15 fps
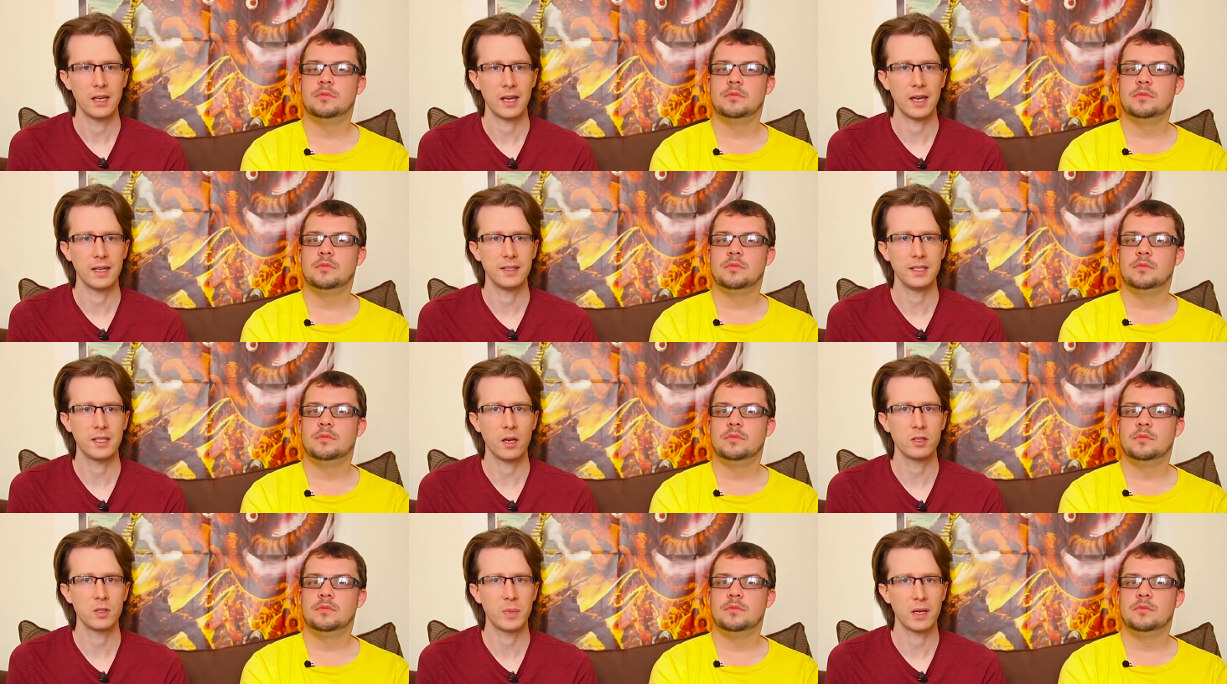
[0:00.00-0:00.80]
Speaker 1: And he
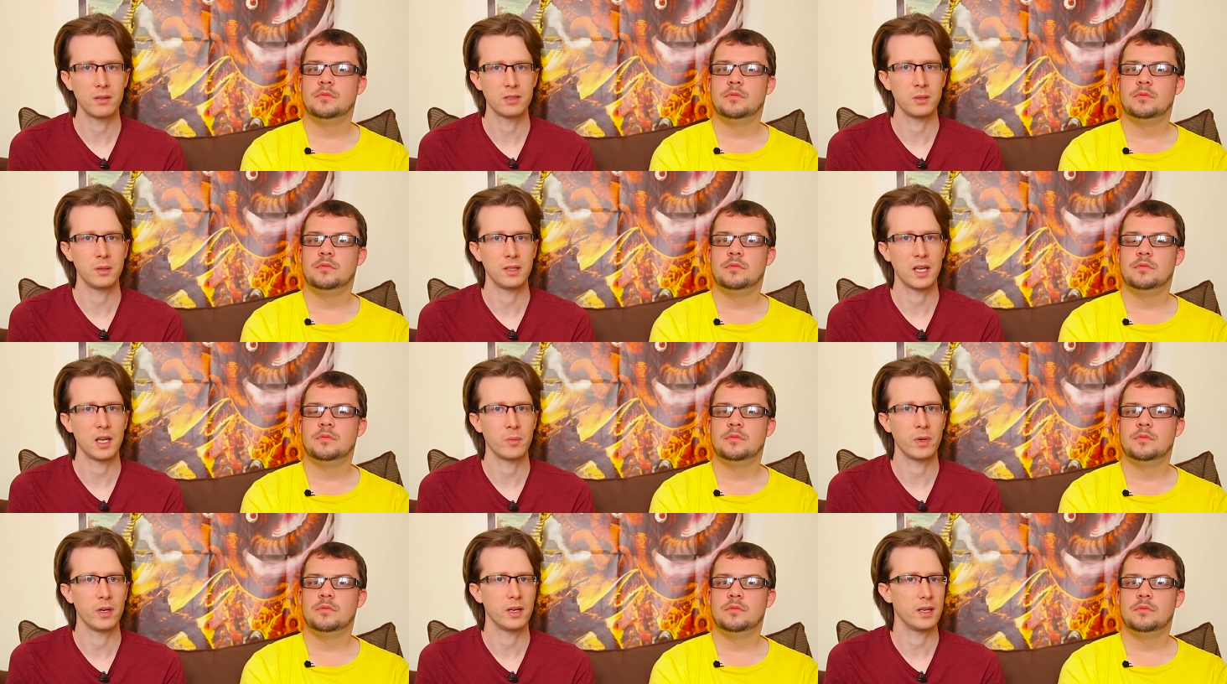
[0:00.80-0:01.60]
goes about doing
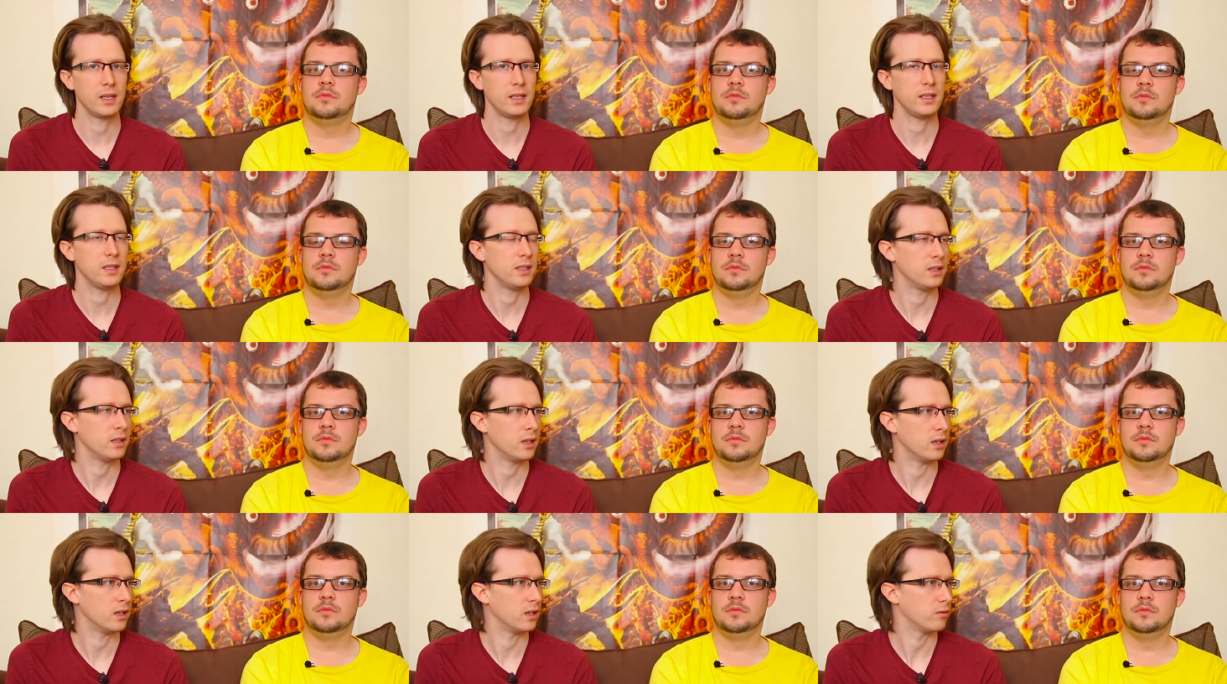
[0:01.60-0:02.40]
that by
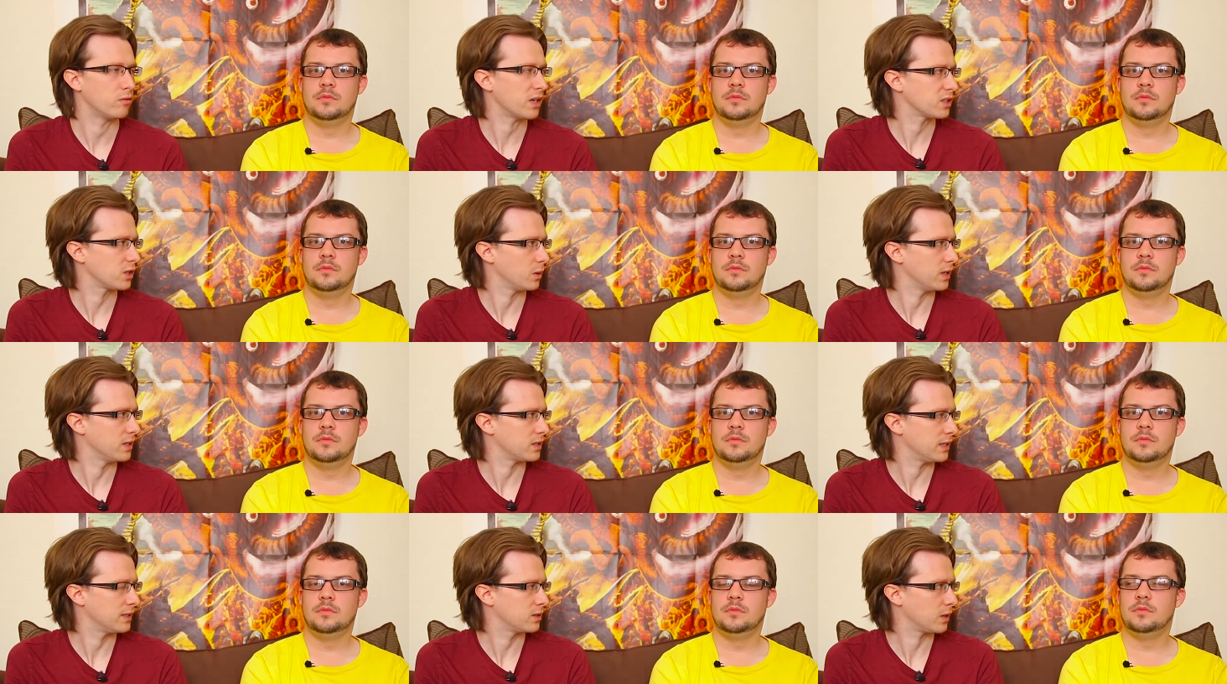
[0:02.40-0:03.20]
uh, rescuing
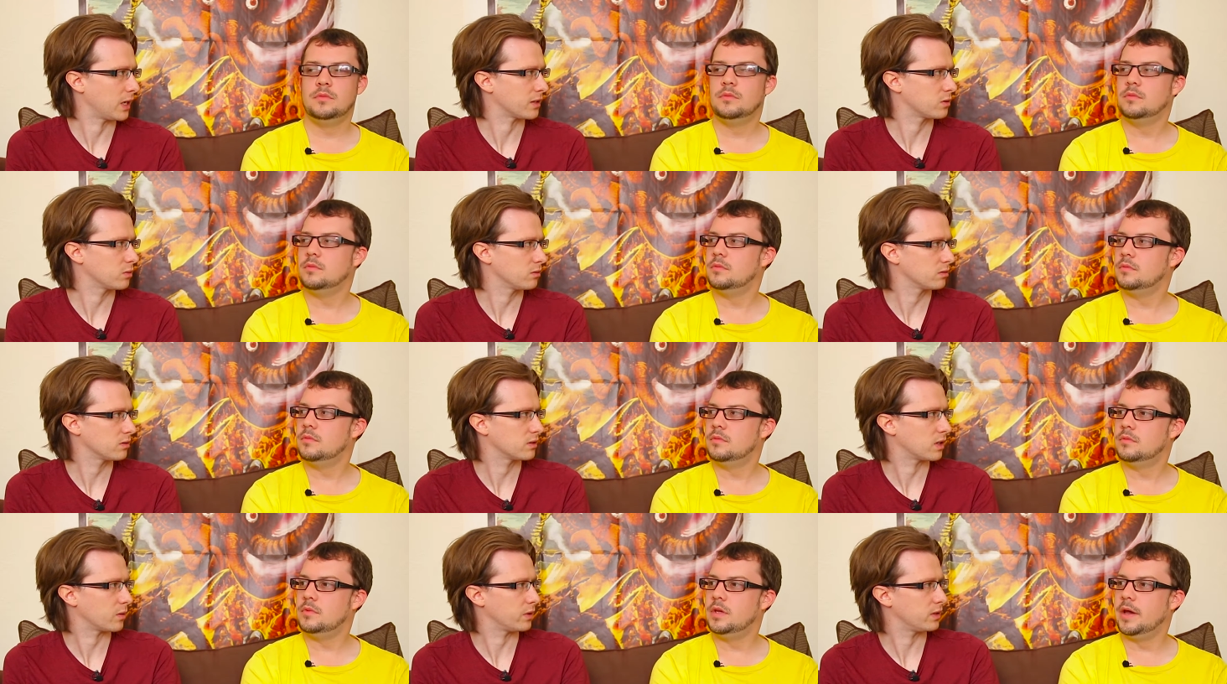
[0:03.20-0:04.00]

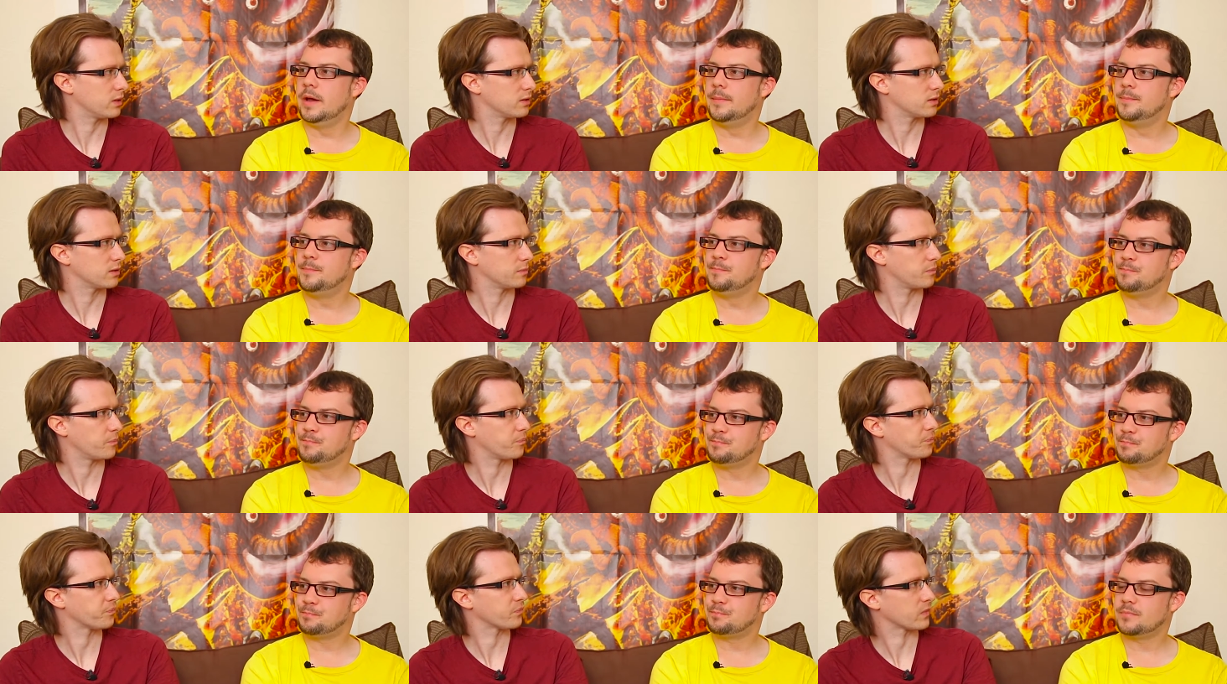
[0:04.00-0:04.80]
intellectuals. Yes.
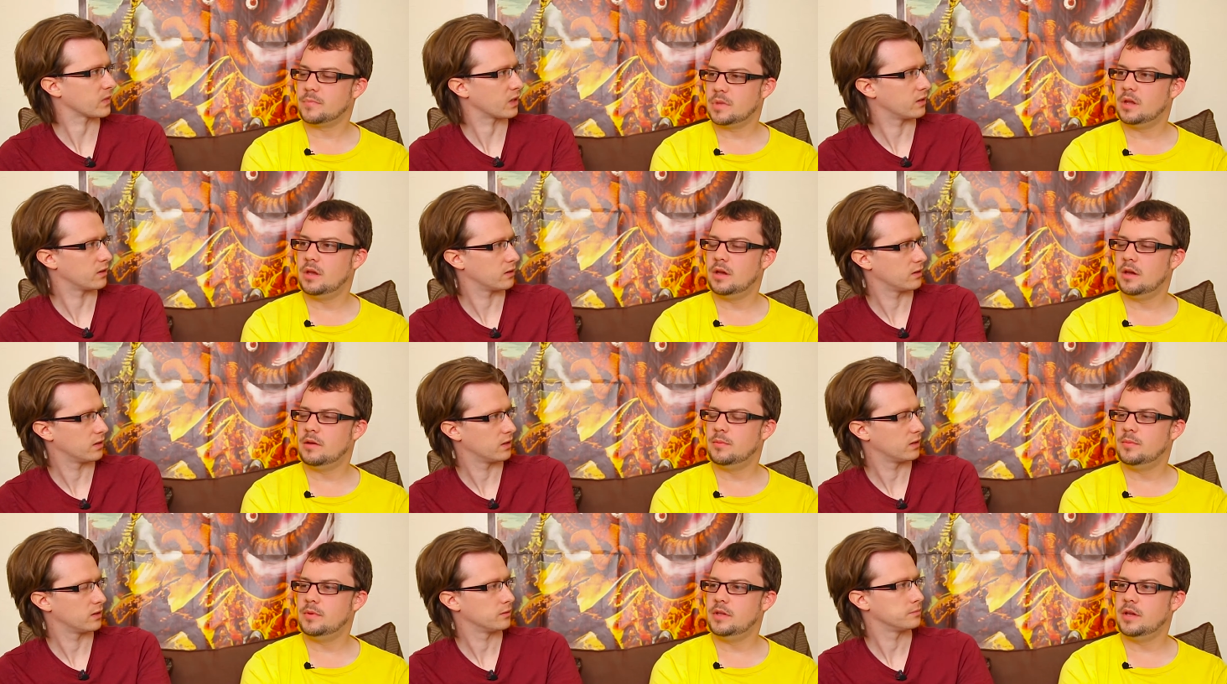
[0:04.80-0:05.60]
Speaker 2: Yeah. Uh,
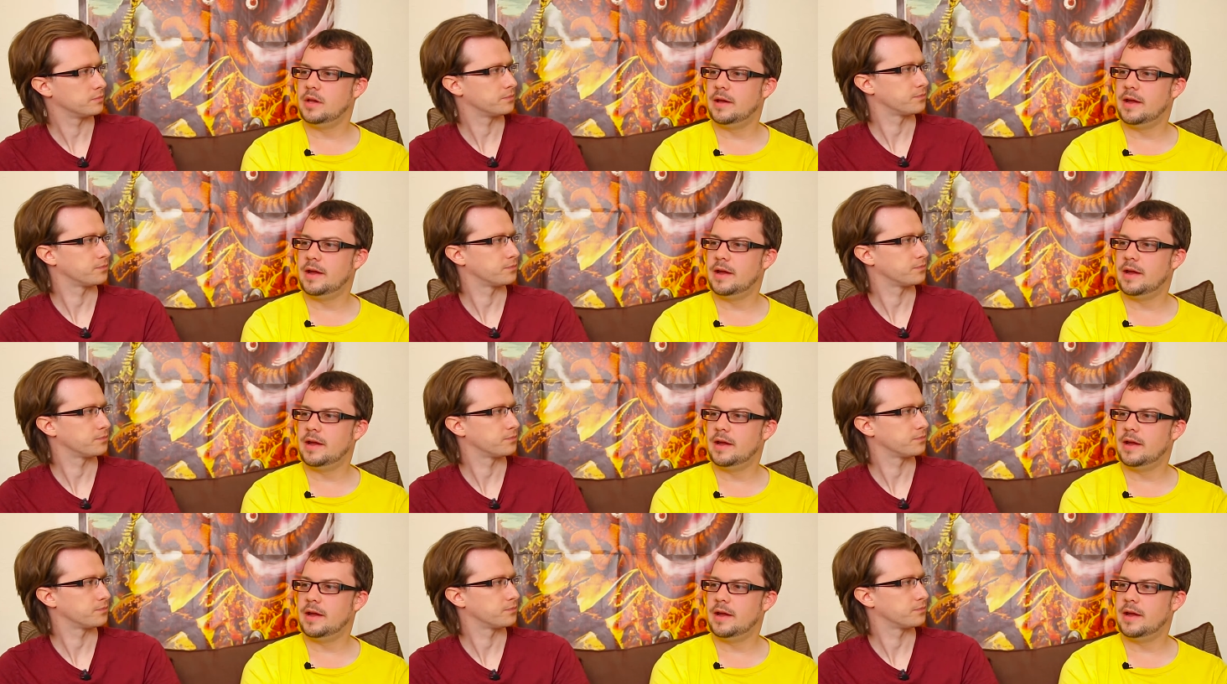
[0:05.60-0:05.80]
yeah,